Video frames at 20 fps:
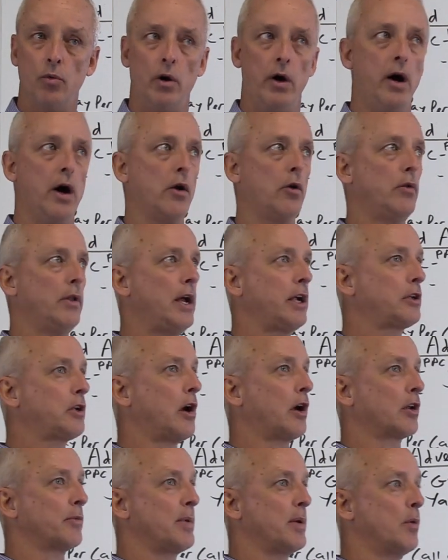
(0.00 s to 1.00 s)
Well, I don't like
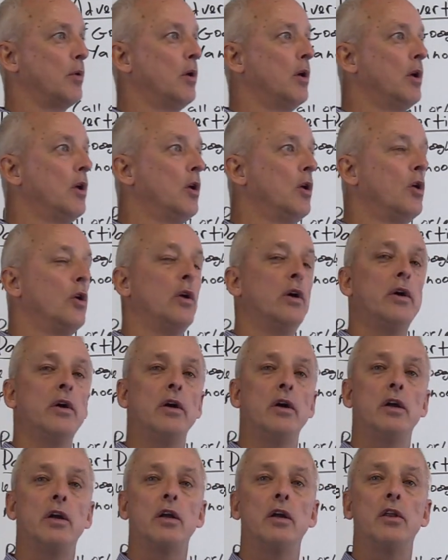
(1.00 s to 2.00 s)
talking to people.
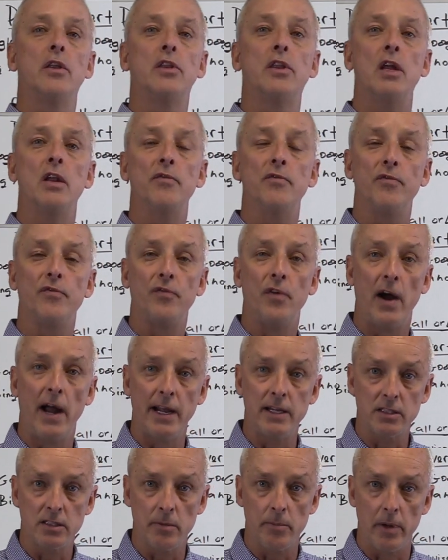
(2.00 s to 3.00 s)
Then
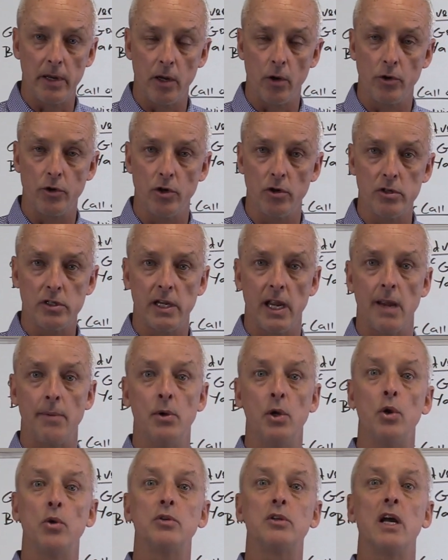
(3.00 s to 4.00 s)
find somebody on your team
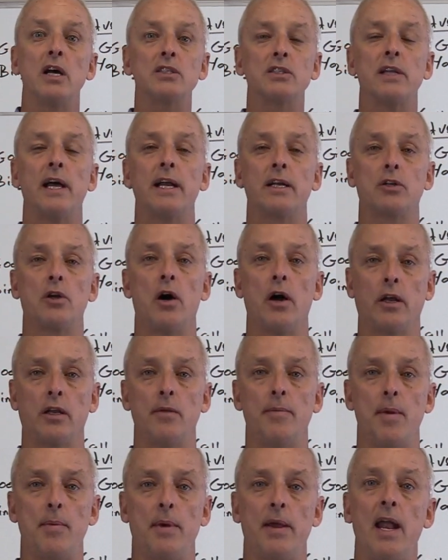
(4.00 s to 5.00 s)
who does like talking
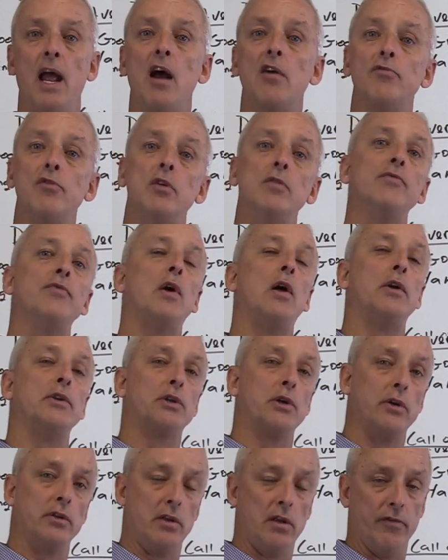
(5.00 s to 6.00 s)
to people and have them
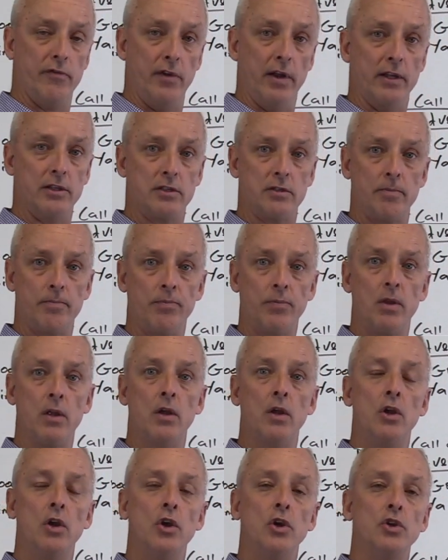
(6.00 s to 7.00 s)
volunteer at the events.
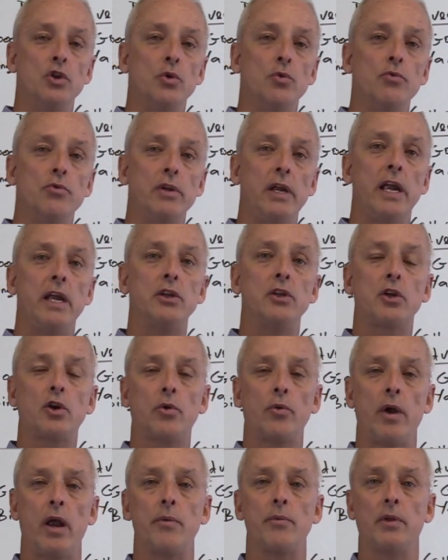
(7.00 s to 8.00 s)
You need to
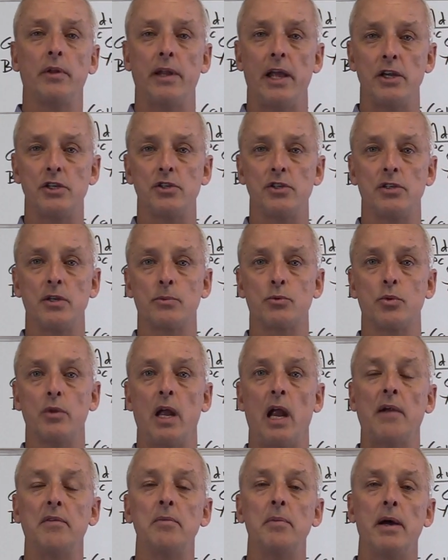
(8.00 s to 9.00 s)
create relationships
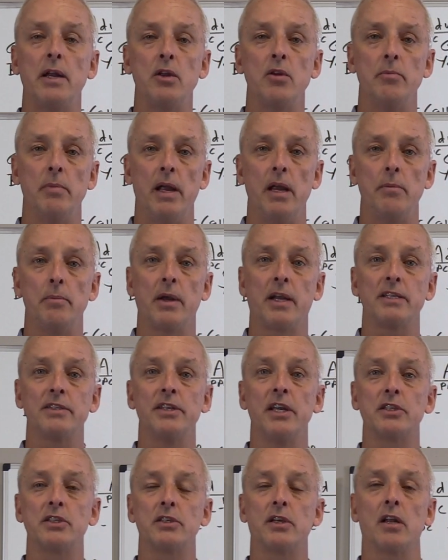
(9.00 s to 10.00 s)
with everybody you meet because
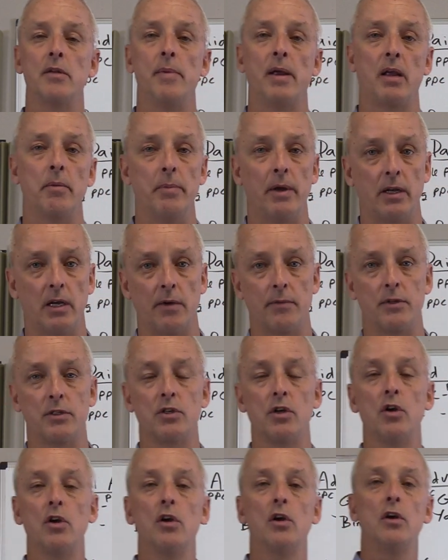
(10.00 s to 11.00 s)
this is going to make a big difference
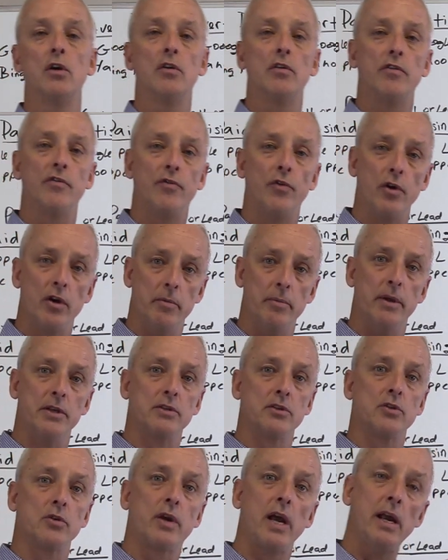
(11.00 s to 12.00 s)
for your
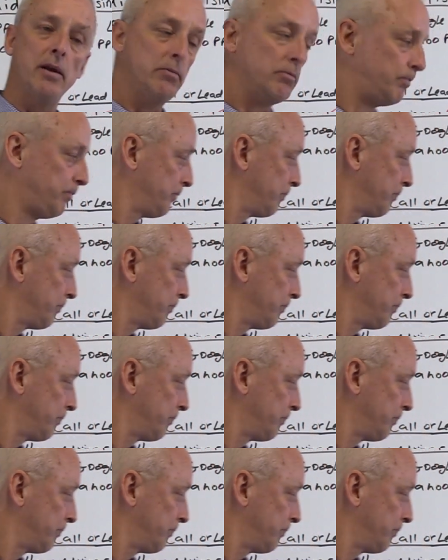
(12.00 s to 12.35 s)
business, okay?